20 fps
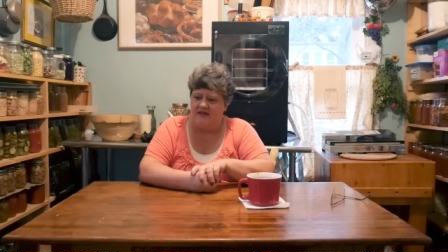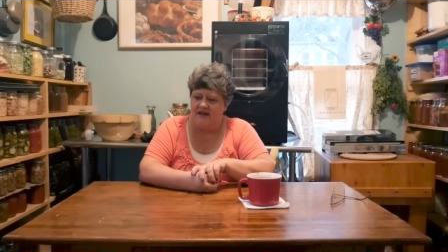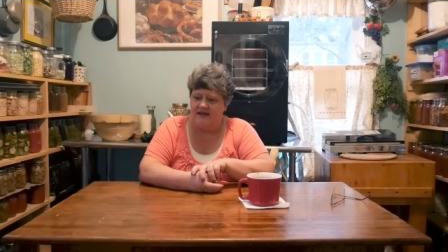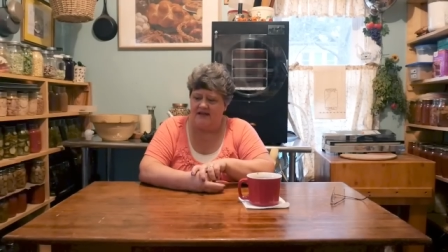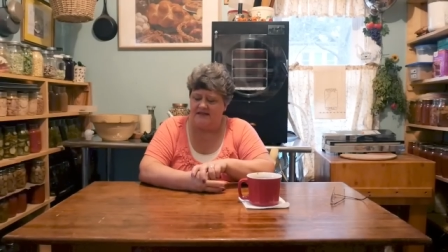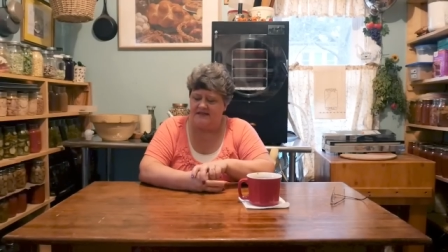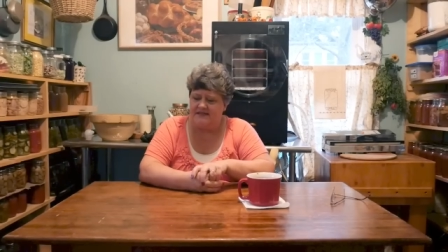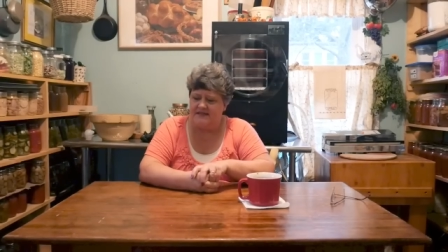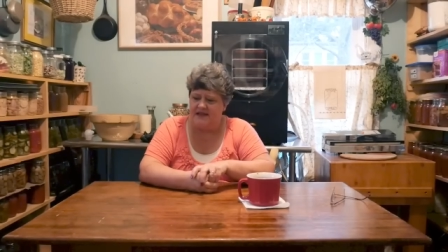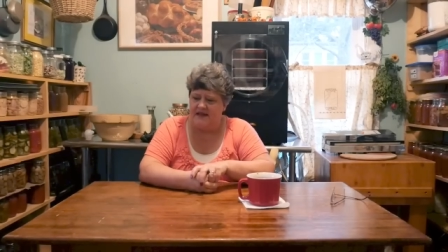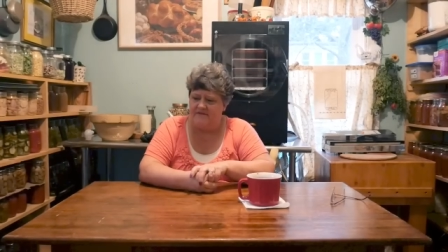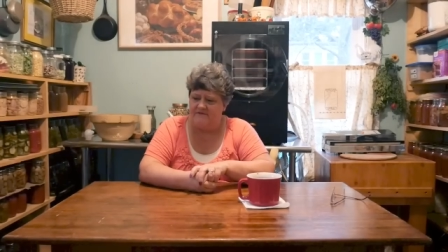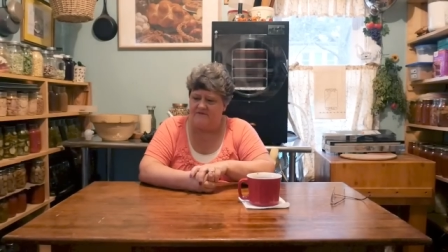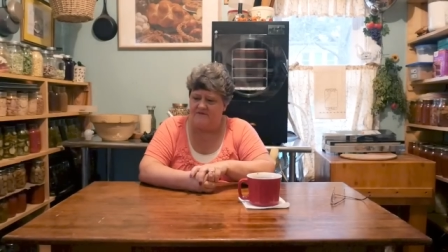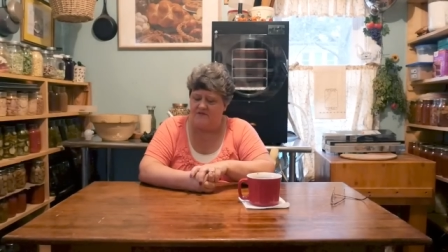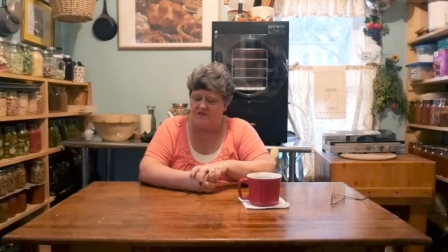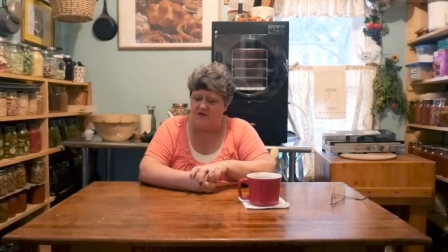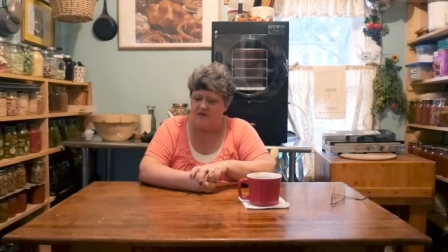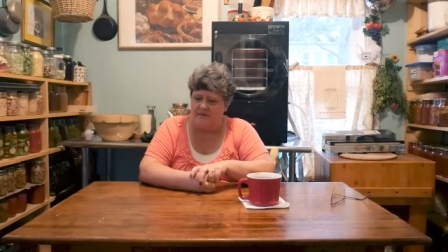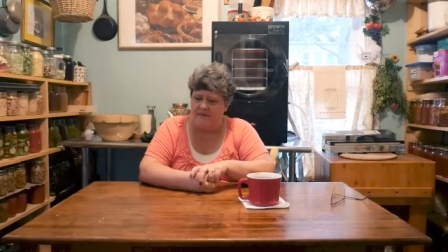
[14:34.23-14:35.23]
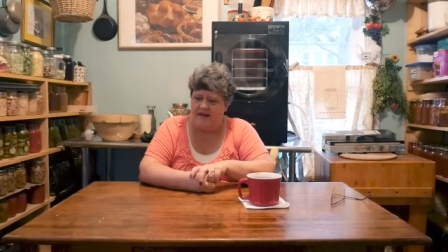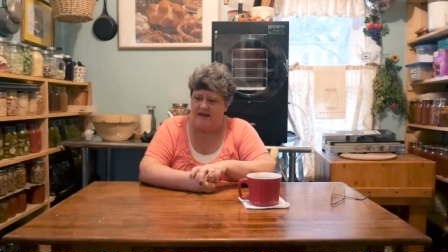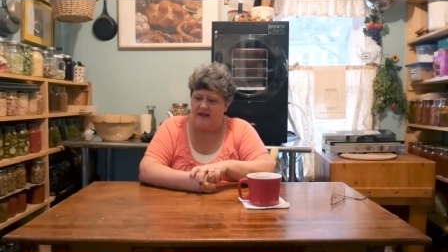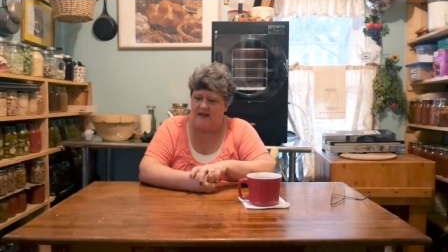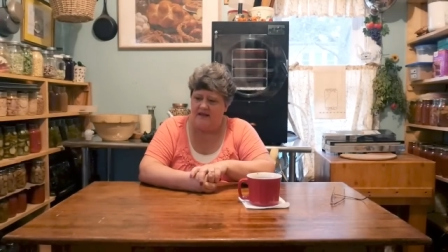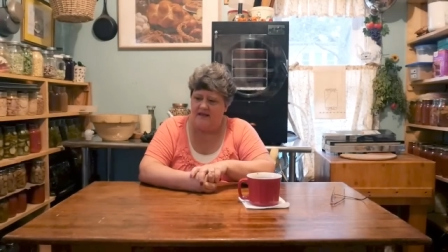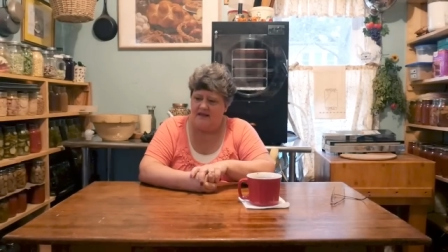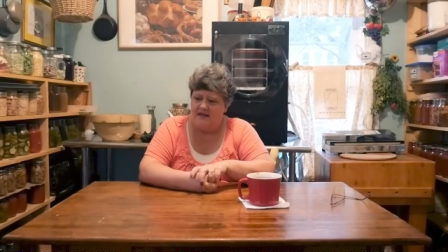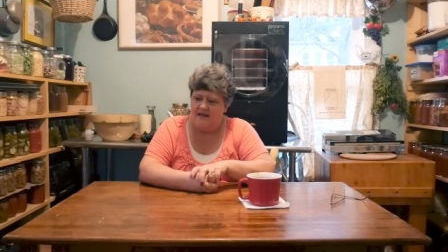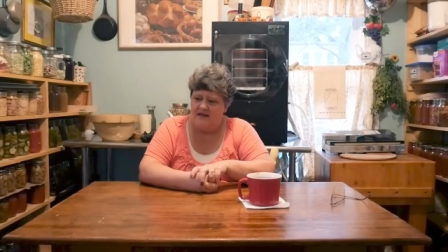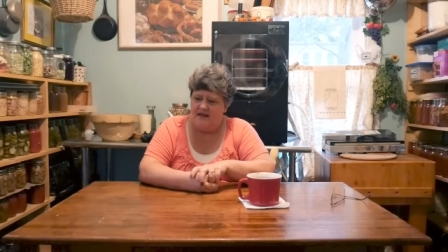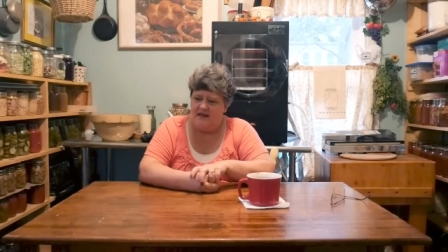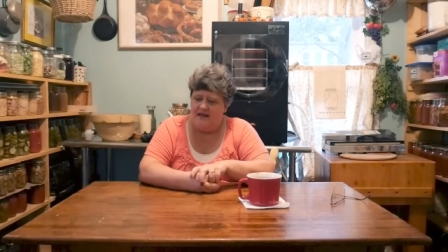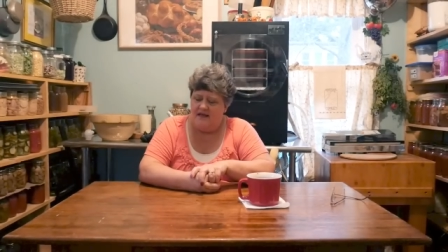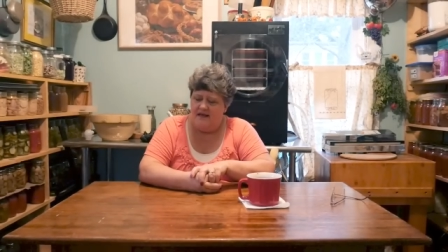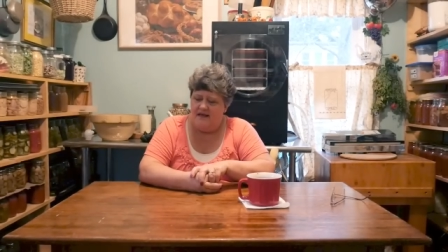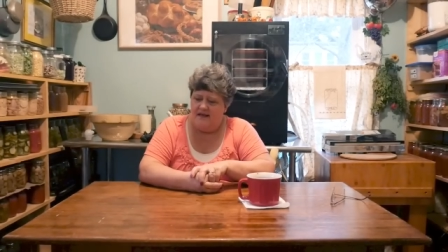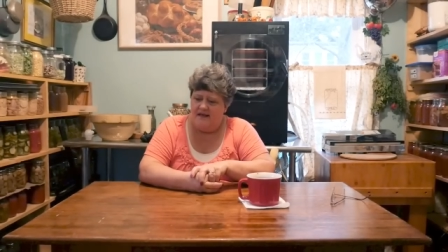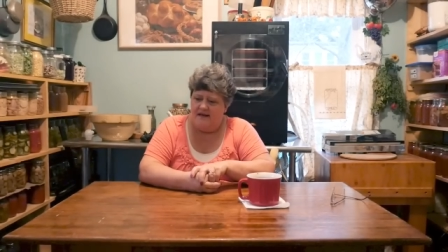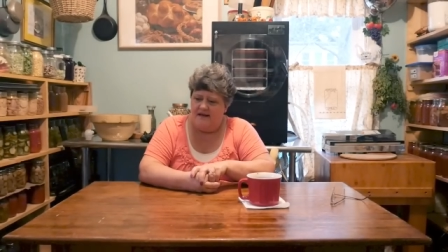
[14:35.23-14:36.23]
had saved for me.
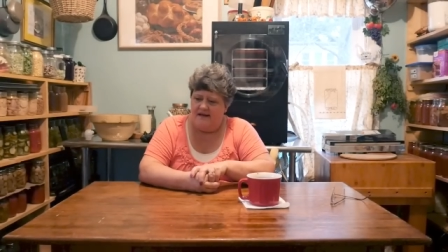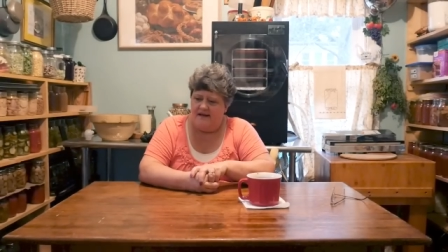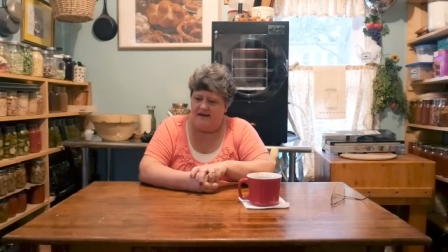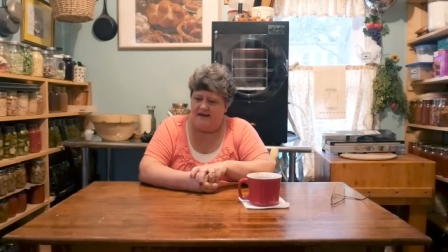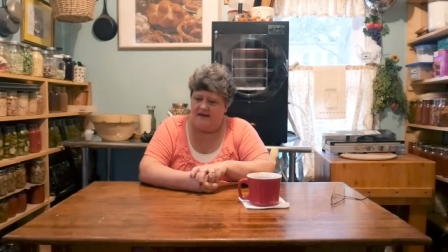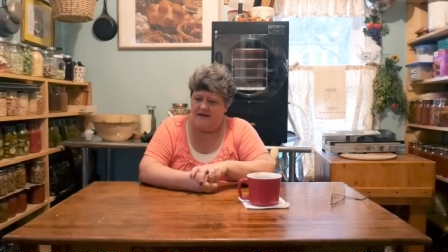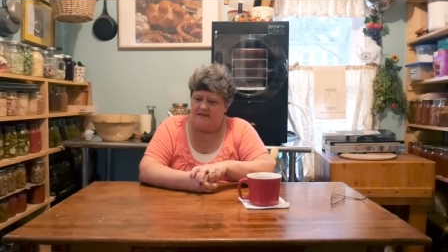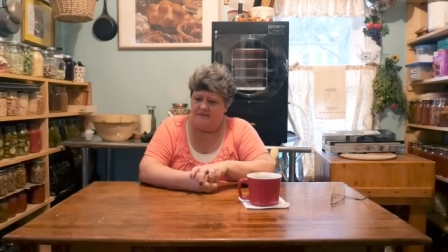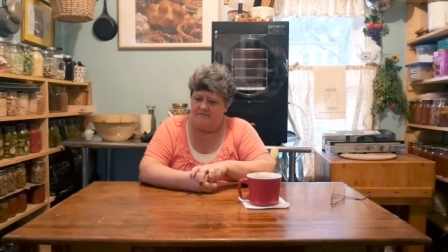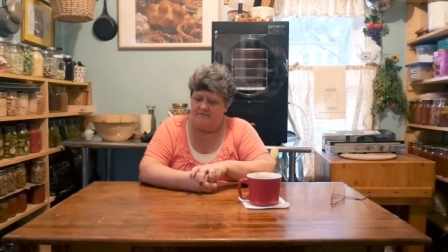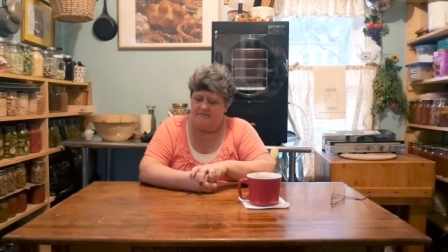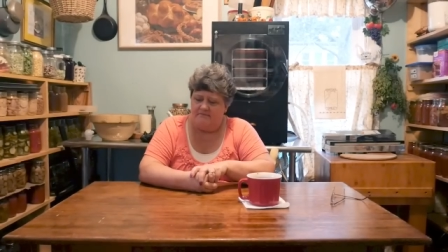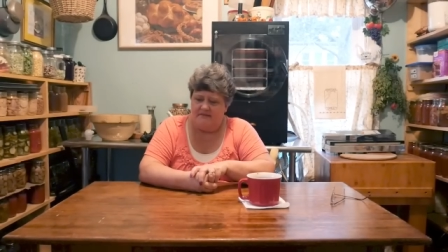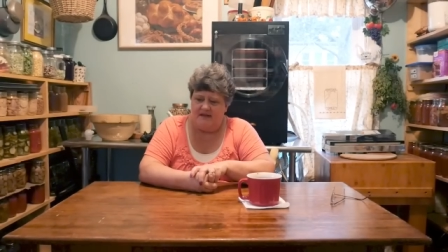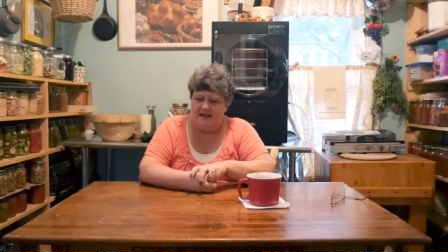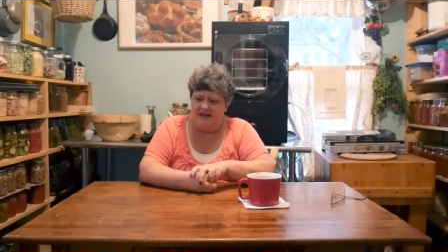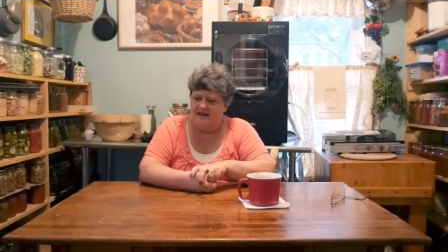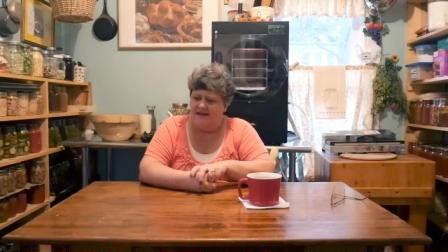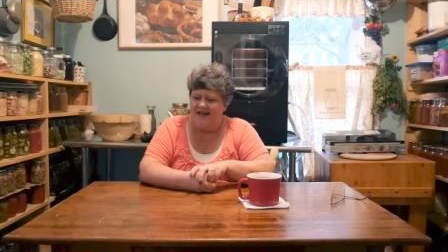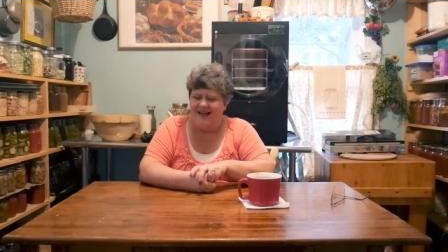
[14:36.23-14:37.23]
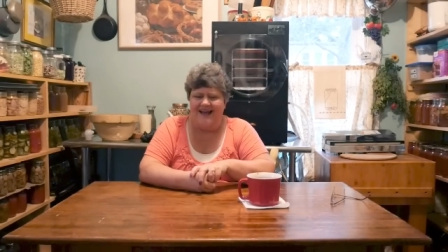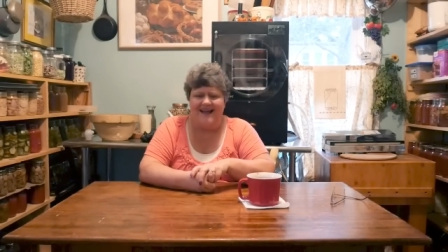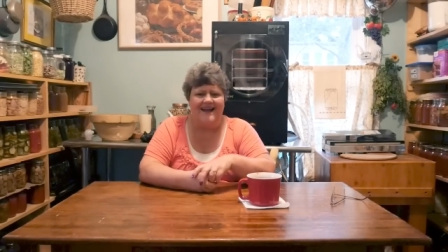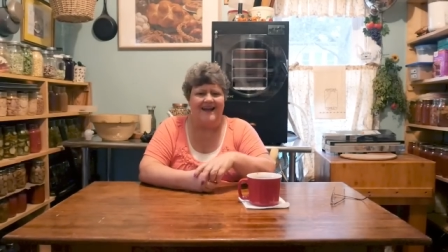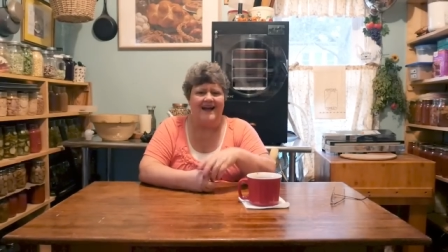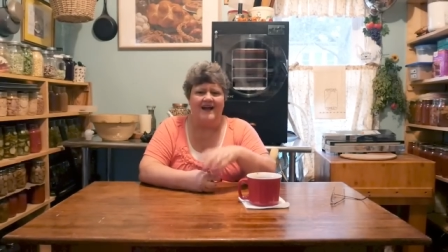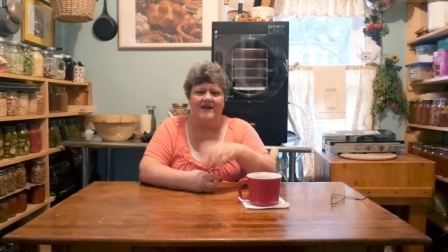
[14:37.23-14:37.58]
Um, and I,